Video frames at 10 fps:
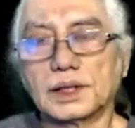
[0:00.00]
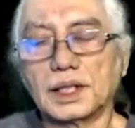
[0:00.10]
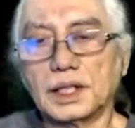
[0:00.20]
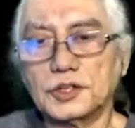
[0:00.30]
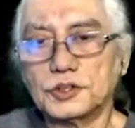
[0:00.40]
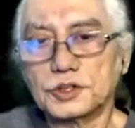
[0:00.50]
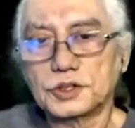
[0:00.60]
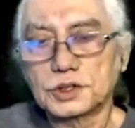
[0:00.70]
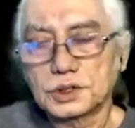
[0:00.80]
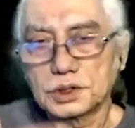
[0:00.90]
he
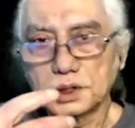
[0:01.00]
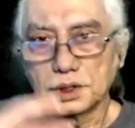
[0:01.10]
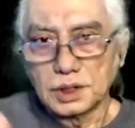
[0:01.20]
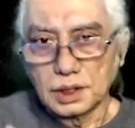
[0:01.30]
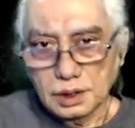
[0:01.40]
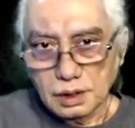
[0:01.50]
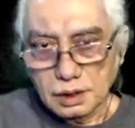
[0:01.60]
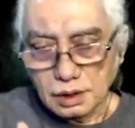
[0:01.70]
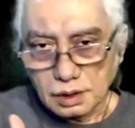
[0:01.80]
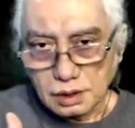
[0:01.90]
use
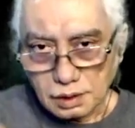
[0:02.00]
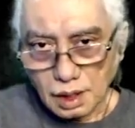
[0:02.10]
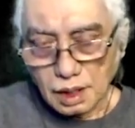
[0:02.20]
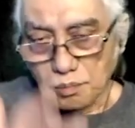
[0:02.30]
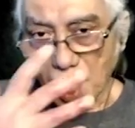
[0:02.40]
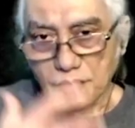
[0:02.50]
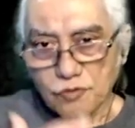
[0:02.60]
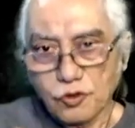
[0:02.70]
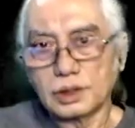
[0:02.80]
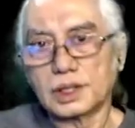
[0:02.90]

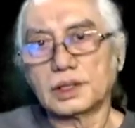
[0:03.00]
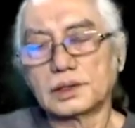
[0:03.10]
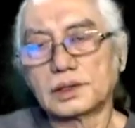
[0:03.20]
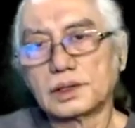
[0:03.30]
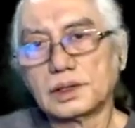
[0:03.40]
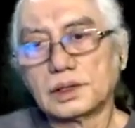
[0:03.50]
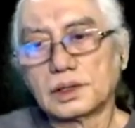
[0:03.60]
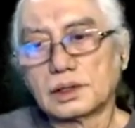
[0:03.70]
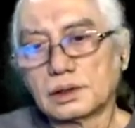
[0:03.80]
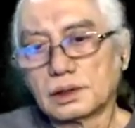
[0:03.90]
blindfolded,
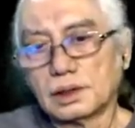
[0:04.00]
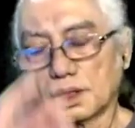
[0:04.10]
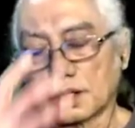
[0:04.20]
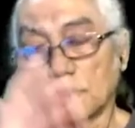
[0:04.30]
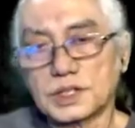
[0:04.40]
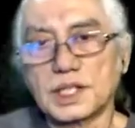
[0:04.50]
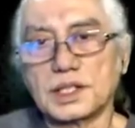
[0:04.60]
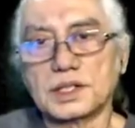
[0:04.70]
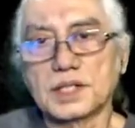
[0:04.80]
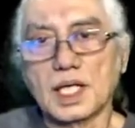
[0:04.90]
closing
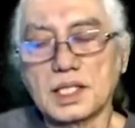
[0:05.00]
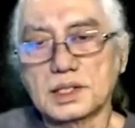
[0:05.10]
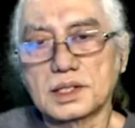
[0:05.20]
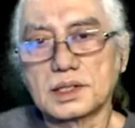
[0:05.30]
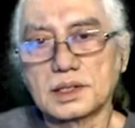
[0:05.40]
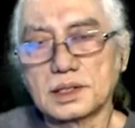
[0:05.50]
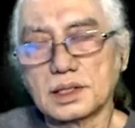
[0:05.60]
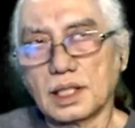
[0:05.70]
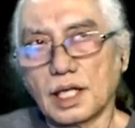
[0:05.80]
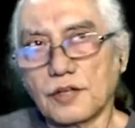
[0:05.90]
his eyes,
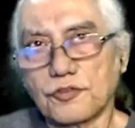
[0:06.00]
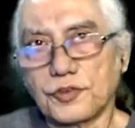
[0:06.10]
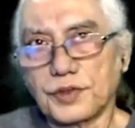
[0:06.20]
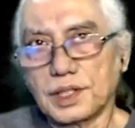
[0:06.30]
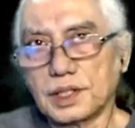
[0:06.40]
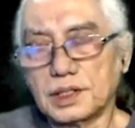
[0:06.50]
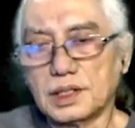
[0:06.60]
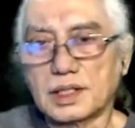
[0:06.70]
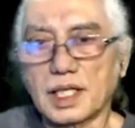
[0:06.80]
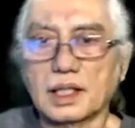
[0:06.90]
if he
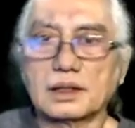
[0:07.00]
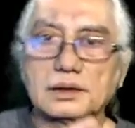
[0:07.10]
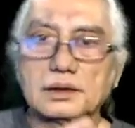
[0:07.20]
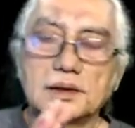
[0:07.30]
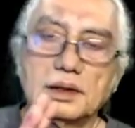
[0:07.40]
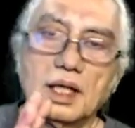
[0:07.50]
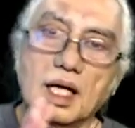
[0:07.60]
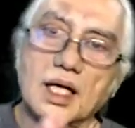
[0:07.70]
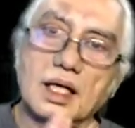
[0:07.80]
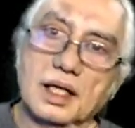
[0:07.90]
detect a
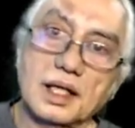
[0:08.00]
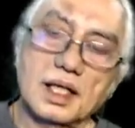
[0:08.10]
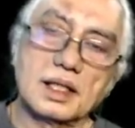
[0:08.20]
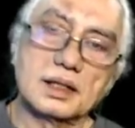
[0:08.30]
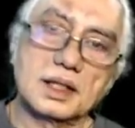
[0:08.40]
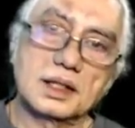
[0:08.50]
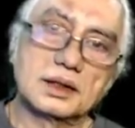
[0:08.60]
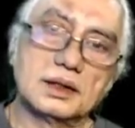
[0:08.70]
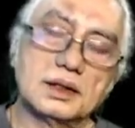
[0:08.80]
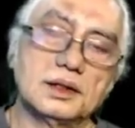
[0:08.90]
red color,
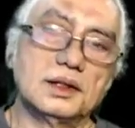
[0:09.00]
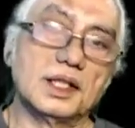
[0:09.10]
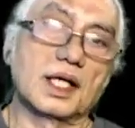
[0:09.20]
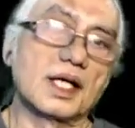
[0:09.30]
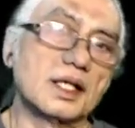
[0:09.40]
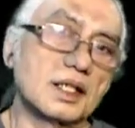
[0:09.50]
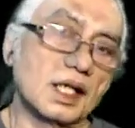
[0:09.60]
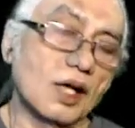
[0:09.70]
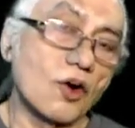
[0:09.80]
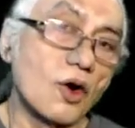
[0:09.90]
he can
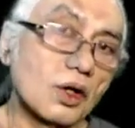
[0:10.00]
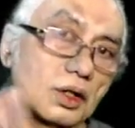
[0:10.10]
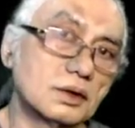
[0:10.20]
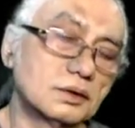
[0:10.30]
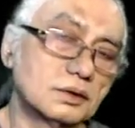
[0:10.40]
recall